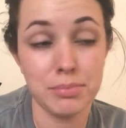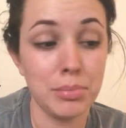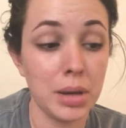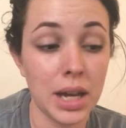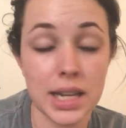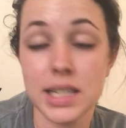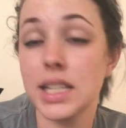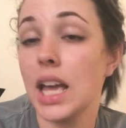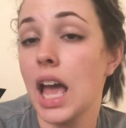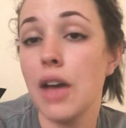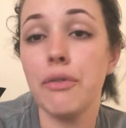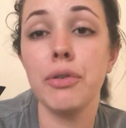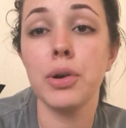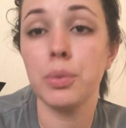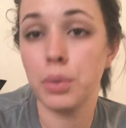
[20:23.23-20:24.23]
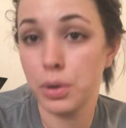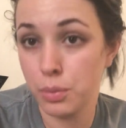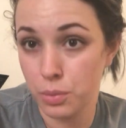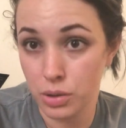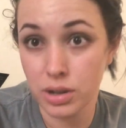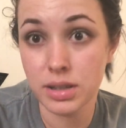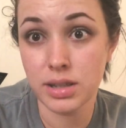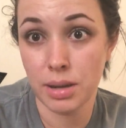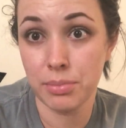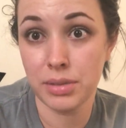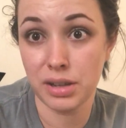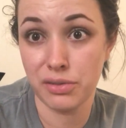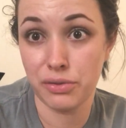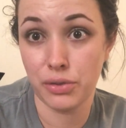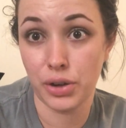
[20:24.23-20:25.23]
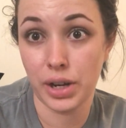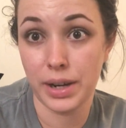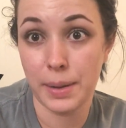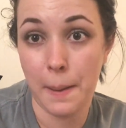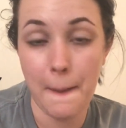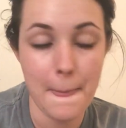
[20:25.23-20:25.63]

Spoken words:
Because everyone wants something free.